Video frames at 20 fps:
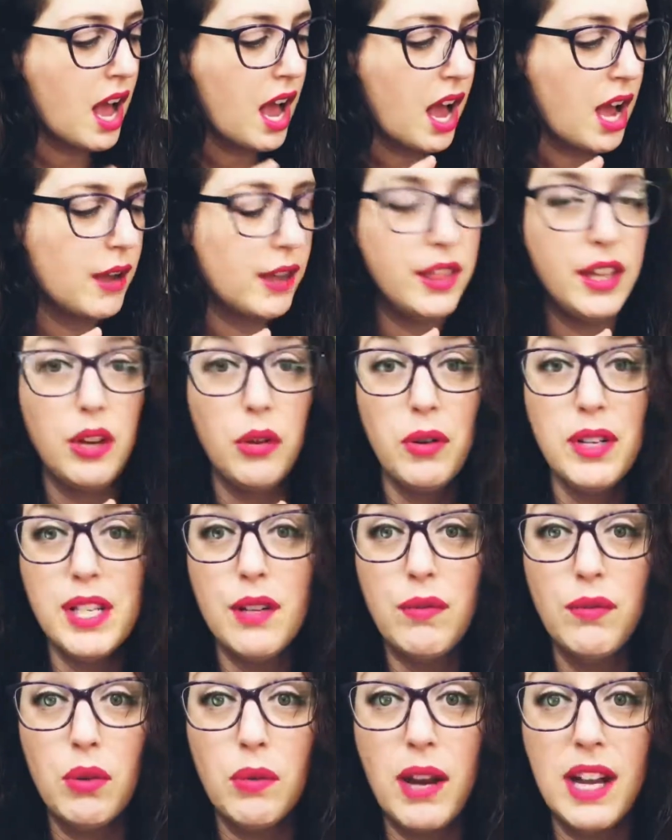I think
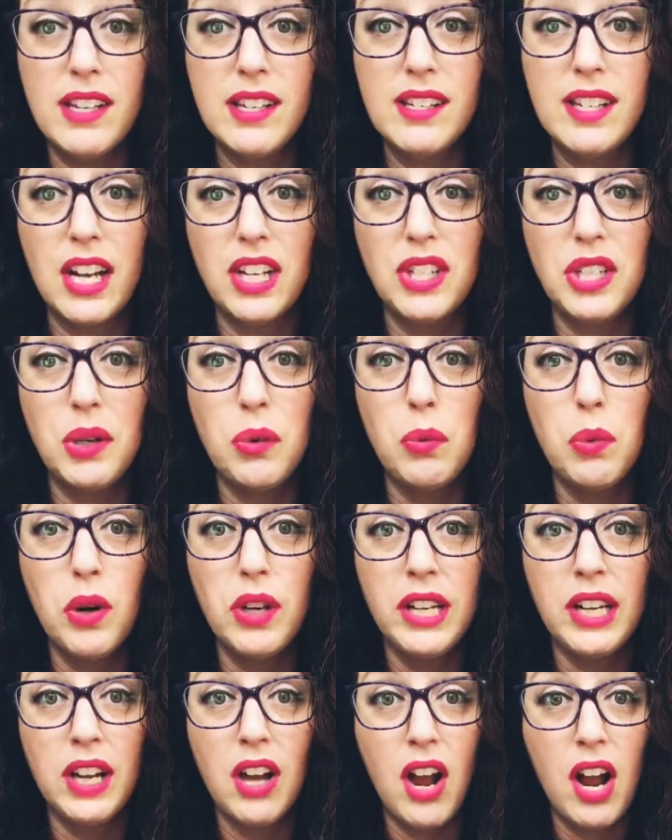Christopher Rice is actually
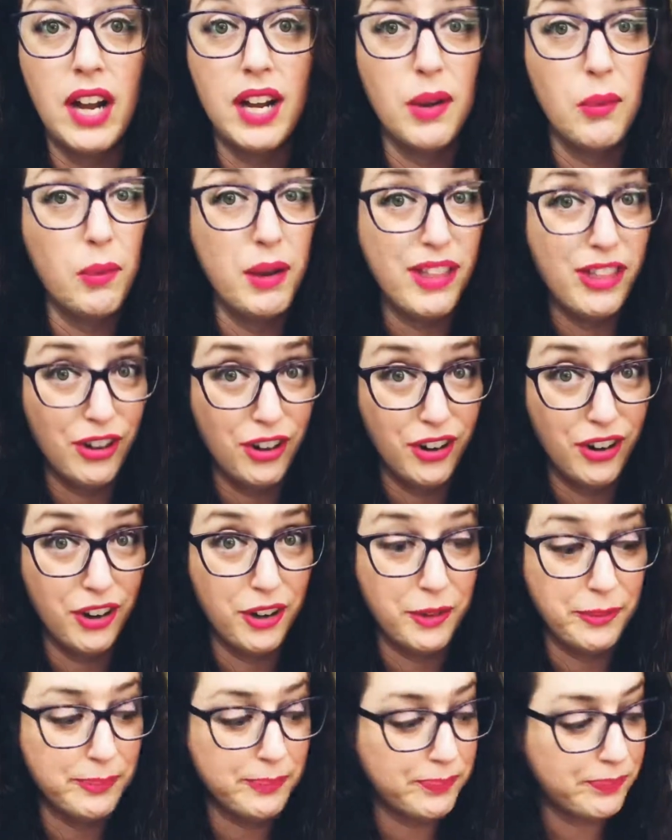working on it with her.